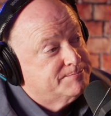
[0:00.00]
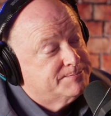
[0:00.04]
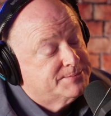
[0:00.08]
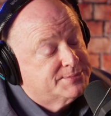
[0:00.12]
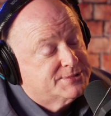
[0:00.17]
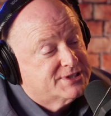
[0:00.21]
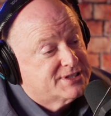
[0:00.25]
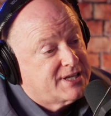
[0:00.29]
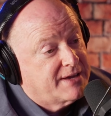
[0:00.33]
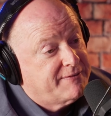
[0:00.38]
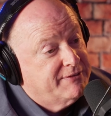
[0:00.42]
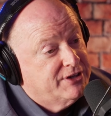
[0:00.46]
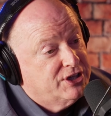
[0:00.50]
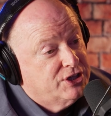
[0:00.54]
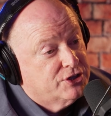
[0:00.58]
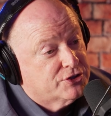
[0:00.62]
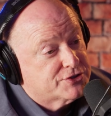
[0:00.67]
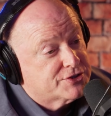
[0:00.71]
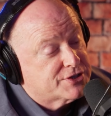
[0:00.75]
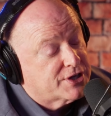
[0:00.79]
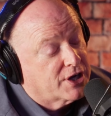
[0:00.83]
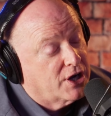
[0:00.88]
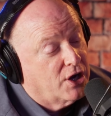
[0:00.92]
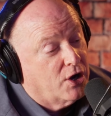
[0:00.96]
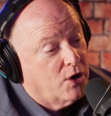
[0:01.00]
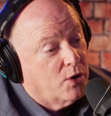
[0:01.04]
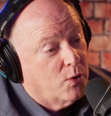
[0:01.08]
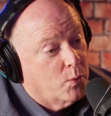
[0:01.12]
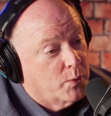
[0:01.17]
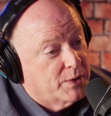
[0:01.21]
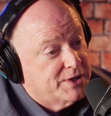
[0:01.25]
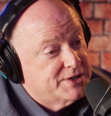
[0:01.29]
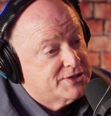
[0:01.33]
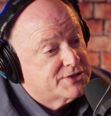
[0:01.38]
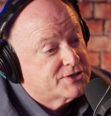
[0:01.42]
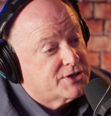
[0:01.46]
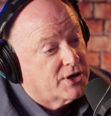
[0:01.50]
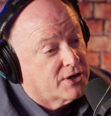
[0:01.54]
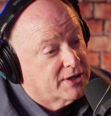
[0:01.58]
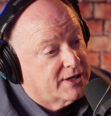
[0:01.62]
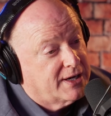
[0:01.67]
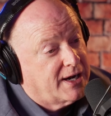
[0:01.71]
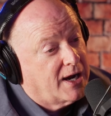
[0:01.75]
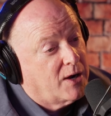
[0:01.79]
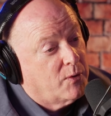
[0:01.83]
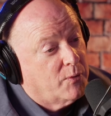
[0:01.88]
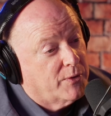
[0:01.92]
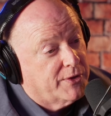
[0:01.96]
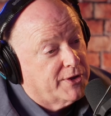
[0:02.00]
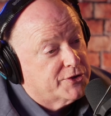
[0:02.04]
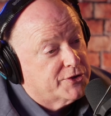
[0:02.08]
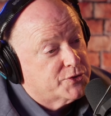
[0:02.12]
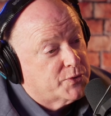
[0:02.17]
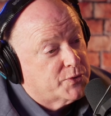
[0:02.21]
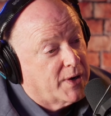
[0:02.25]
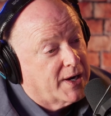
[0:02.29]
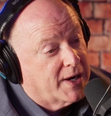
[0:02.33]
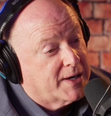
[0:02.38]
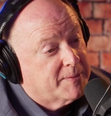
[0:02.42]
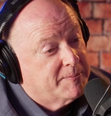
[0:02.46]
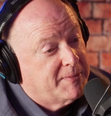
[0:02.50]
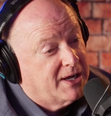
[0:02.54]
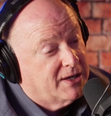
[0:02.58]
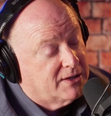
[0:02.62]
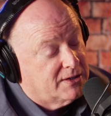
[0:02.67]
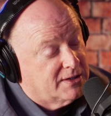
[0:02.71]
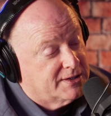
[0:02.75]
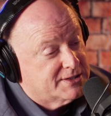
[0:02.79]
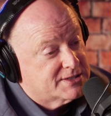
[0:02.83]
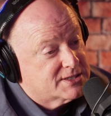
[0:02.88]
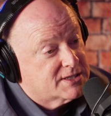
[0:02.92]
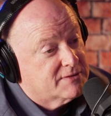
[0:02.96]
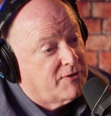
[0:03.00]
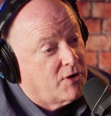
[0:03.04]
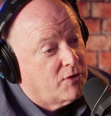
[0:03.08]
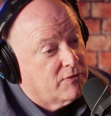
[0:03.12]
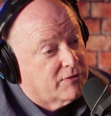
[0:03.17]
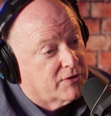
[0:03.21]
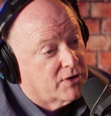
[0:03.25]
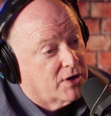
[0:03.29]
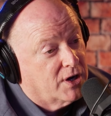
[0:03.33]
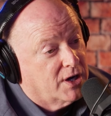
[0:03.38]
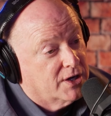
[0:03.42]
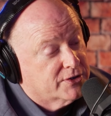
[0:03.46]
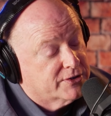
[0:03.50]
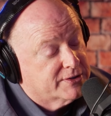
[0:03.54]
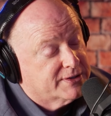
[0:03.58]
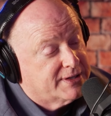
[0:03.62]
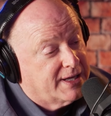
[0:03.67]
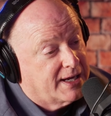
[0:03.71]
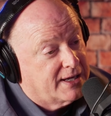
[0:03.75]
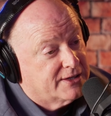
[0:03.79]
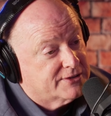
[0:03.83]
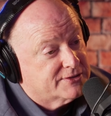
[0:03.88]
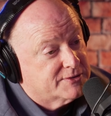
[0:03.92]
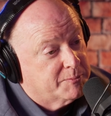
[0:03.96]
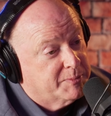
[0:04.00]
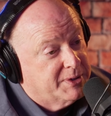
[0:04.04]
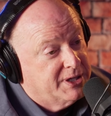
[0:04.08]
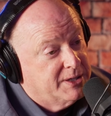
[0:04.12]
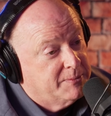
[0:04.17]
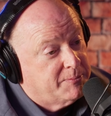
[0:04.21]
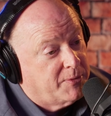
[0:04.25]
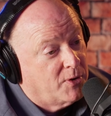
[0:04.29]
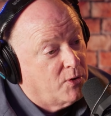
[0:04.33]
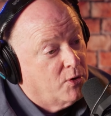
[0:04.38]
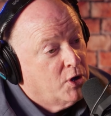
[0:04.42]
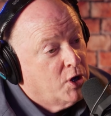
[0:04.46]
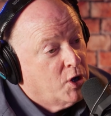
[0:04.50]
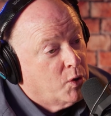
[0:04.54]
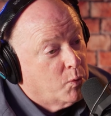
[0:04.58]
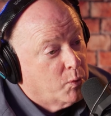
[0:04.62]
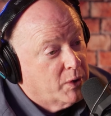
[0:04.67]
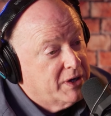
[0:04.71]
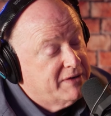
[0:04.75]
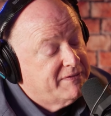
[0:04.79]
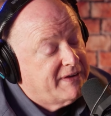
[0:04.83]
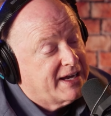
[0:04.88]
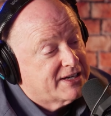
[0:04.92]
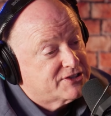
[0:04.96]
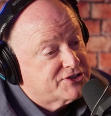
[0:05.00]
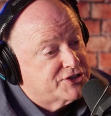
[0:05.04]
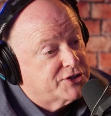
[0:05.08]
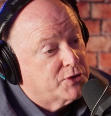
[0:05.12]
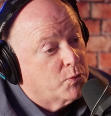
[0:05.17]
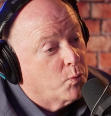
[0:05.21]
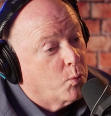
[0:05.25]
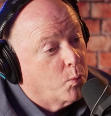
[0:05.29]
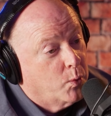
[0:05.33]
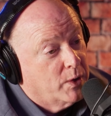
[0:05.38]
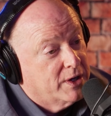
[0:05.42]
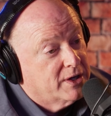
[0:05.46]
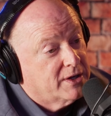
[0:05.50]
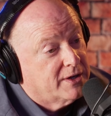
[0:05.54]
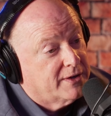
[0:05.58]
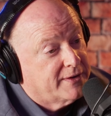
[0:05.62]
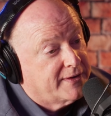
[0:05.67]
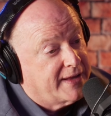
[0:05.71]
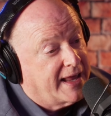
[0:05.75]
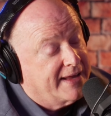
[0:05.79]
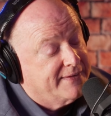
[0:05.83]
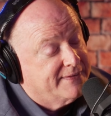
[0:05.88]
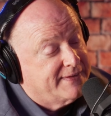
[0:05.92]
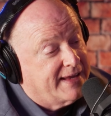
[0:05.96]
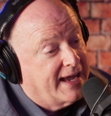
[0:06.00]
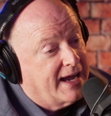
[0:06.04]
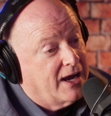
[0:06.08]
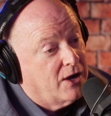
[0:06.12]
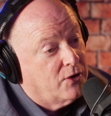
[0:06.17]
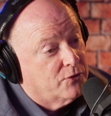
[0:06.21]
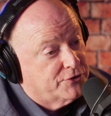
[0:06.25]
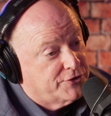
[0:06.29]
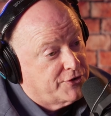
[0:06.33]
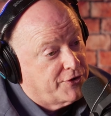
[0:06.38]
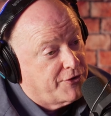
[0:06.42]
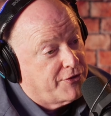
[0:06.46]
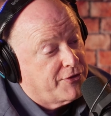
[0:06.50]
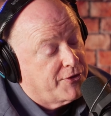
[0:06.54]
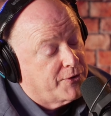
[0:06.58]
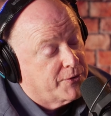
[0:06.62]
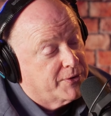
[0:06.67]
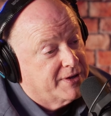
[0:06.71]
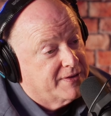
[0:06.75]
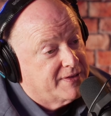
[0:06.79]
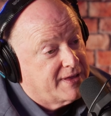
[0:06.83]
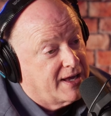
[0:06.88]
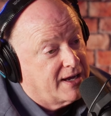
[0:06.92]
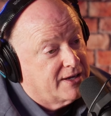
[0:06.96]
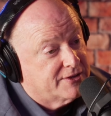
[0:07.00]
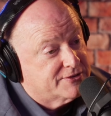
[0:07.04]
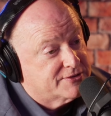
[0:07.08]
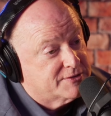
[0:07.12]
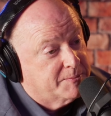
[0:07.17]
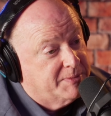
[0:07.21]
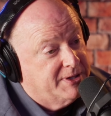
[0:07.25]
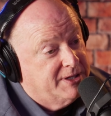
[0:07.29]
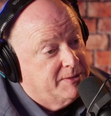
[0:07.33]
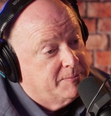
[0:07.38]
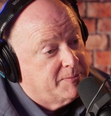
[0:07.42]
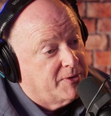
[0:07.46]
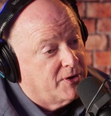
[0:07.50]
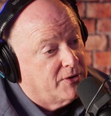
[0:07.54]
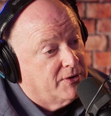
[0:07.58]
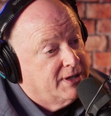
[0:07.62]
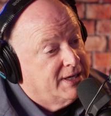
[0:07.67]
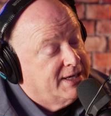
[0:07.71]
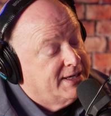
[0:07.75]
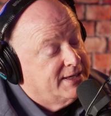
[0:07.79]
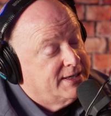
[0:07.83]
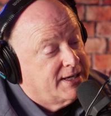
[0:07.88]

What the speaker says: 7 years ago, we started out with our direct mail list of over 100,000 people. We've actually whittled that down to 30,000 people.